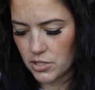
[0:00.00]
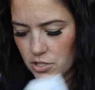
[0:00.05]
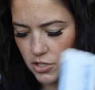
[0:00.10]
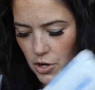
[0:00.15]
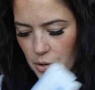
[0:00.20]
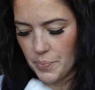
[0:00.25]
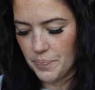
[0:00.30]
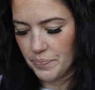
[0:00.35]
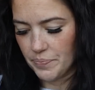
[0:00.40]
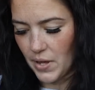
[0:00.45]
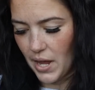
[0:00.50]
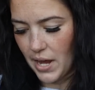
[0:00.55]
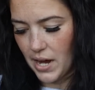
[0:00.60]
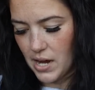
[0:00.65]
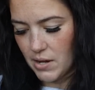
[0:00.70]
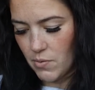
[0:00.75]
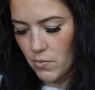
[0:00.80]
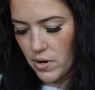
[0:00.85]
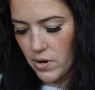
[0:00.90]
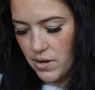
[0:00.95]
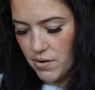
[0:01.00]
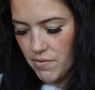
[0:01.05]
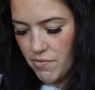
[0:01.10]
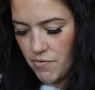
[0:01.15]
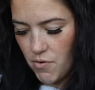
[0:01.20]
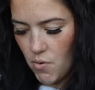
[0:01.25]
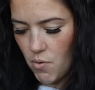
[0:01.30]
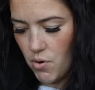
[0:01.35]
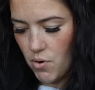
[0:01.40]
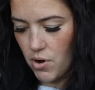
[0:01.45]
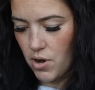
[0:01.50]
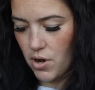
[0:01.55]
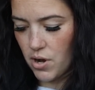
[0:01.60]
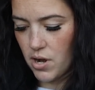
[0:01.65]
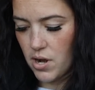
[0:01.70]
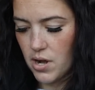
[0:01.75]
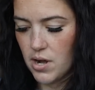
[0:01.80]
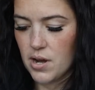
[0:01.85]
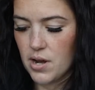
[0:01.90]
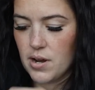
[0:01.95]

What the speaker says: So I got one for